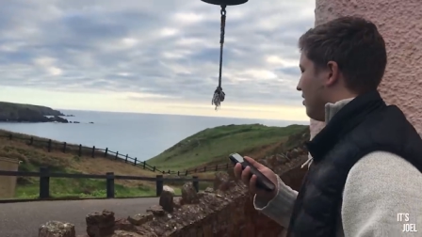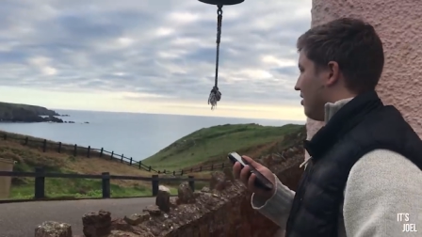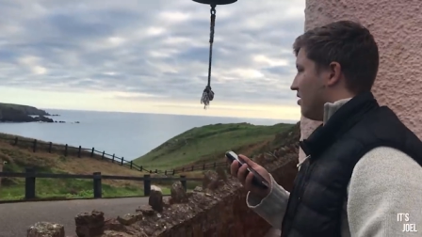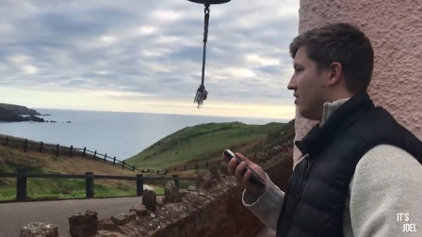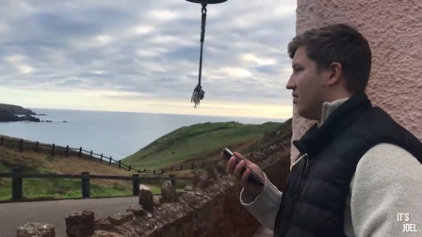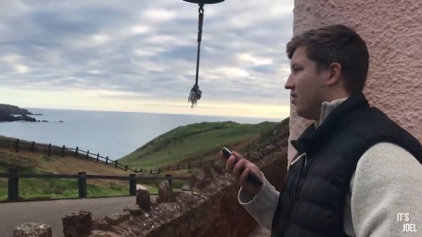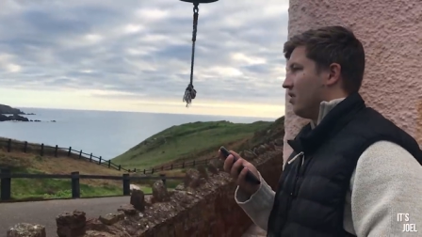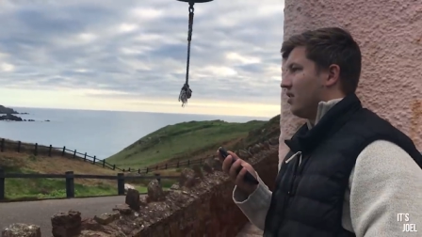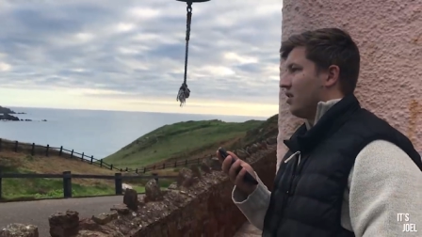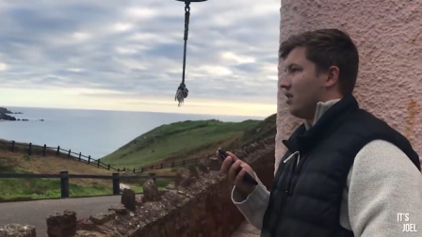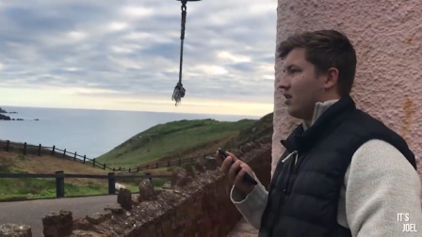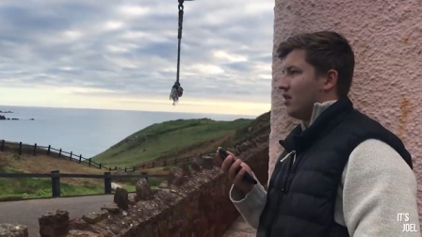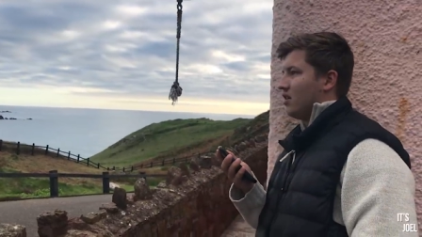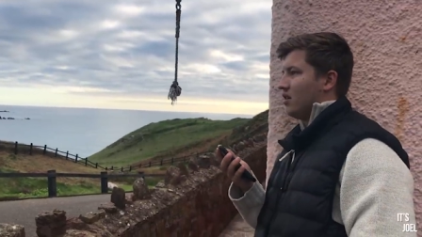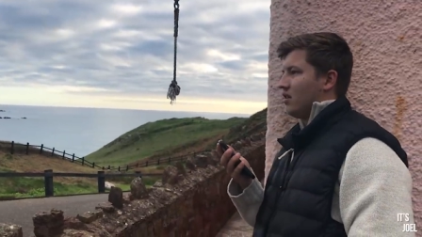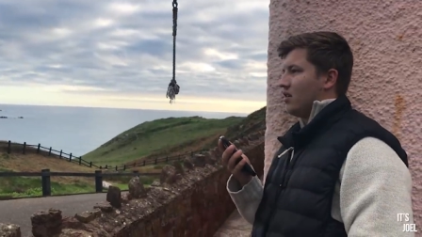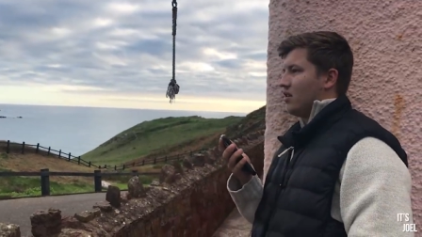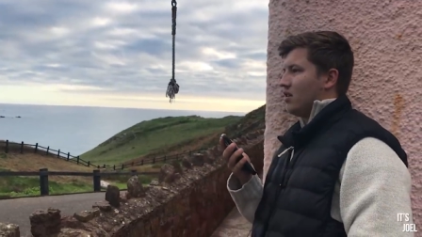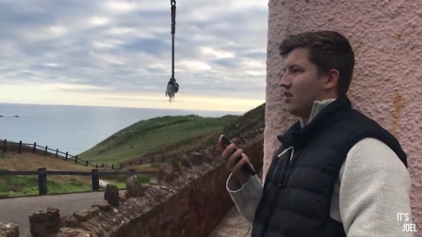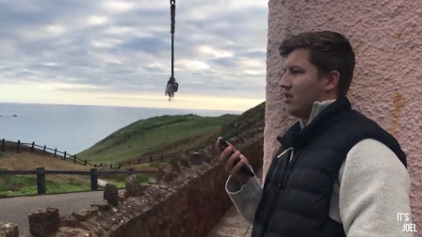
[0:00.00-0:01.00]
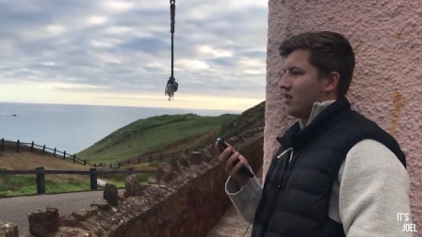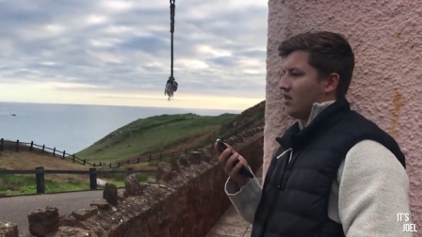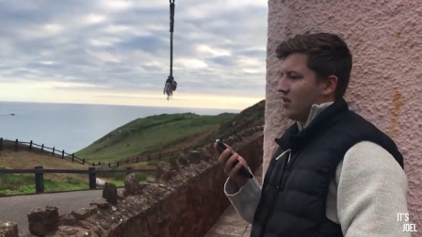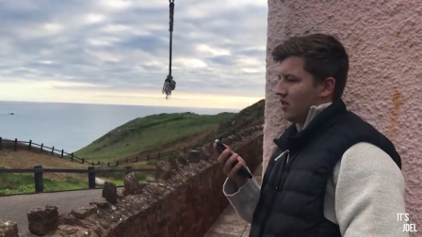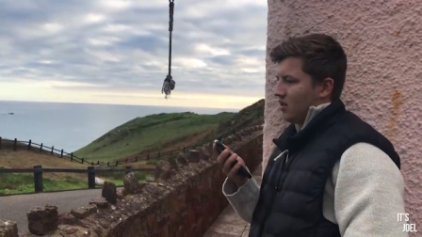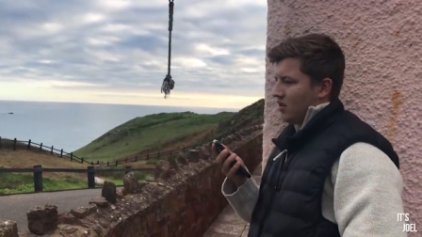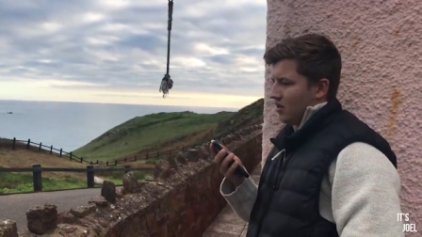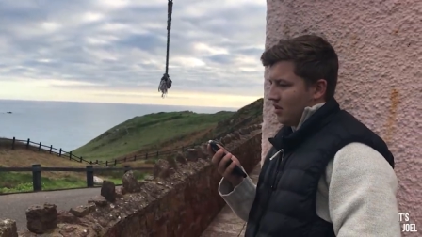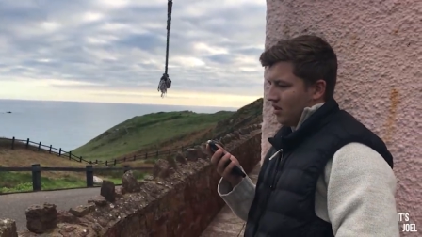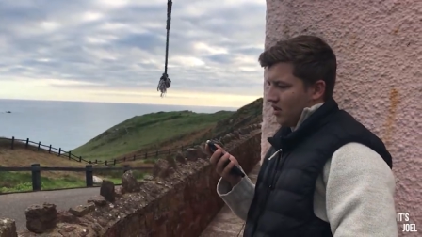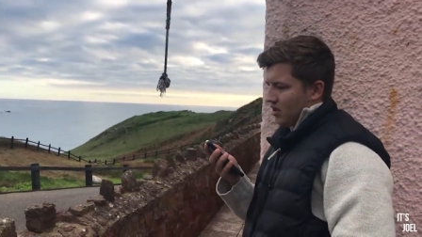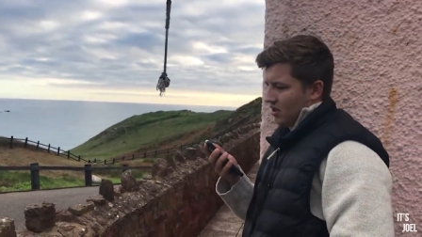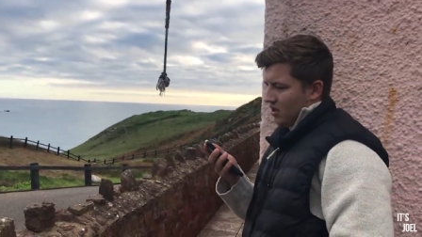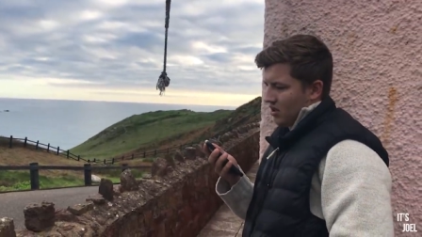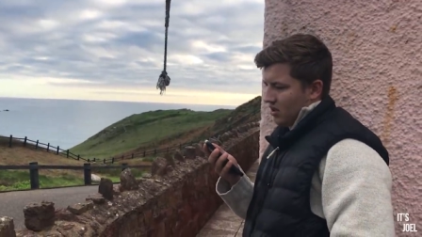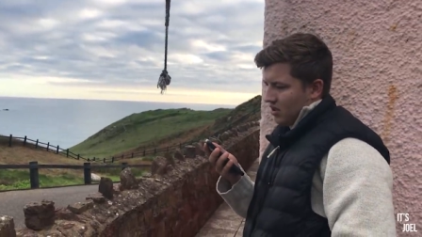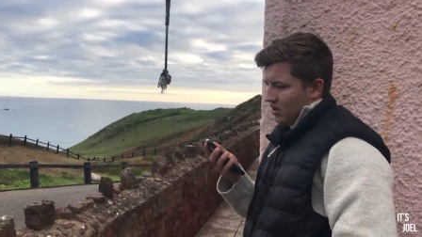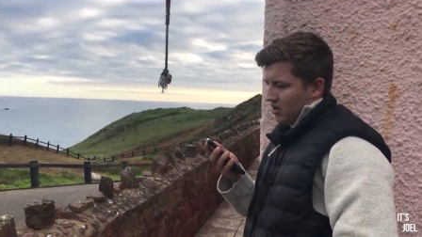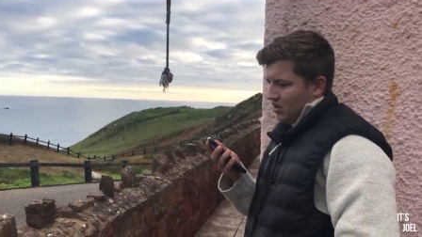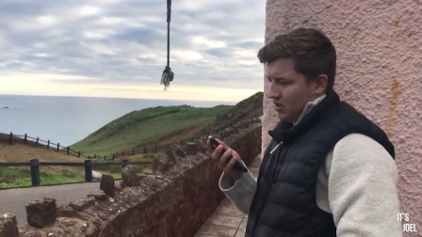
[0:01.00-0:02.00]
over to um,
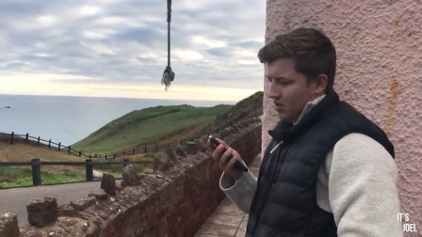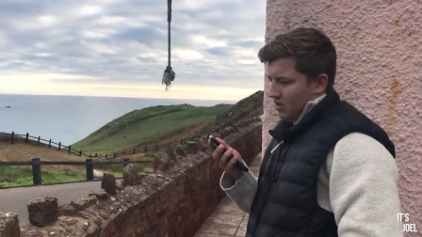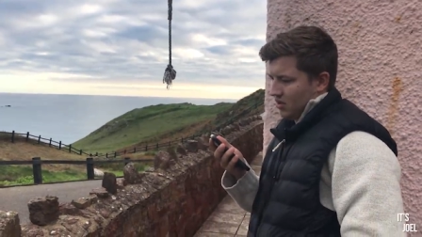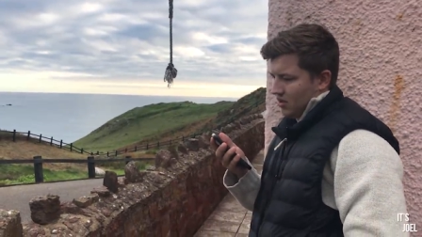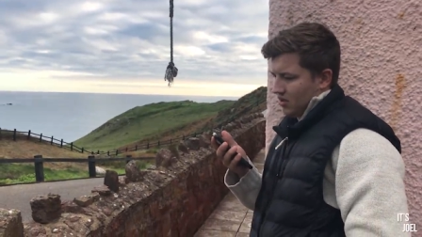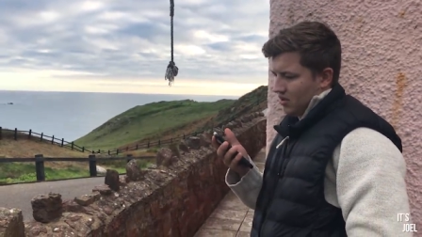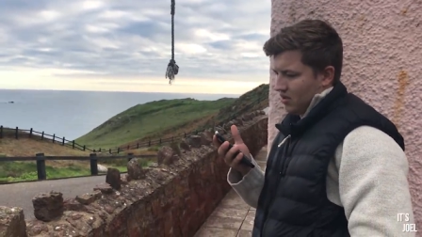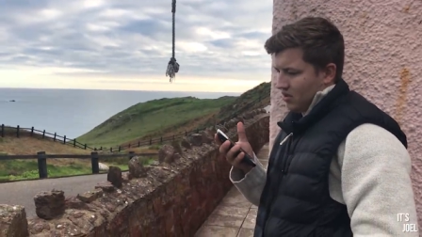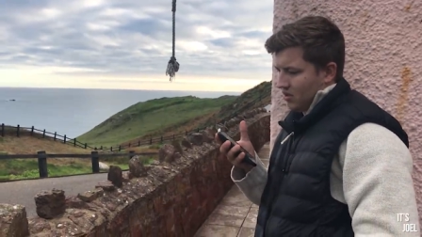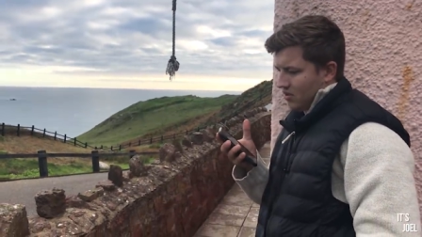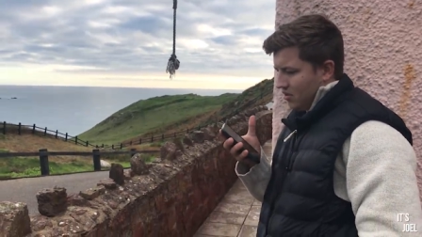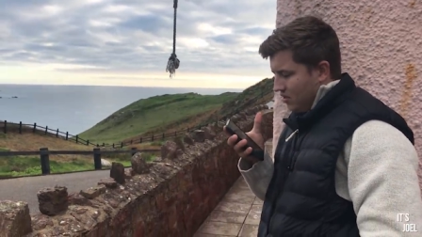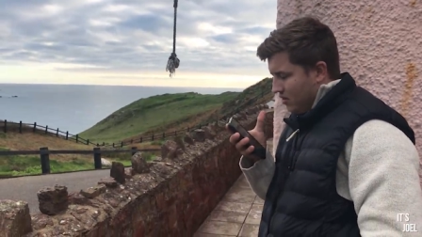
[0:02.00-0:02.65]
sort it out.